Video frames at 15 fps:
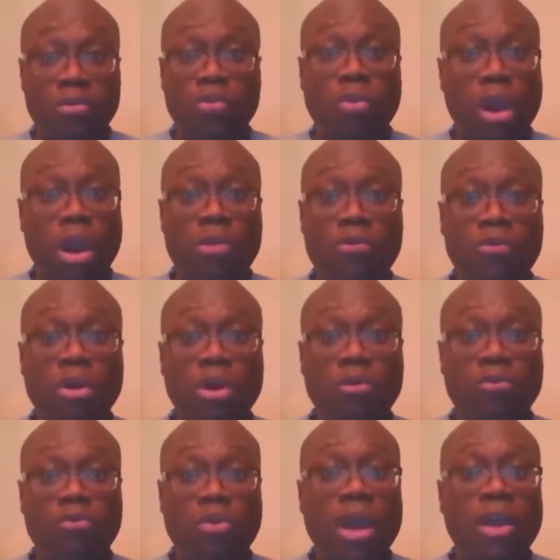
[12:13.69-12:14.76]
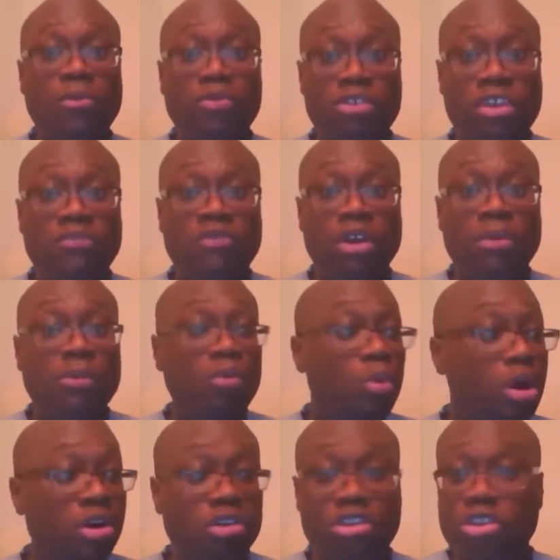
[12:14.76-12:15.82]
wide receiver number
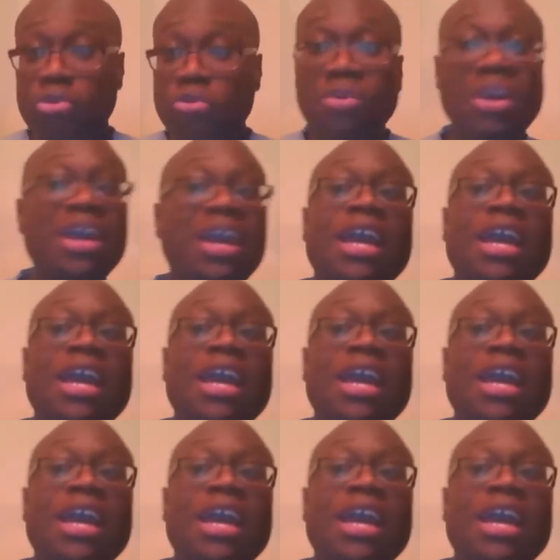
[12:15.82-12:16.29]
1 or 2,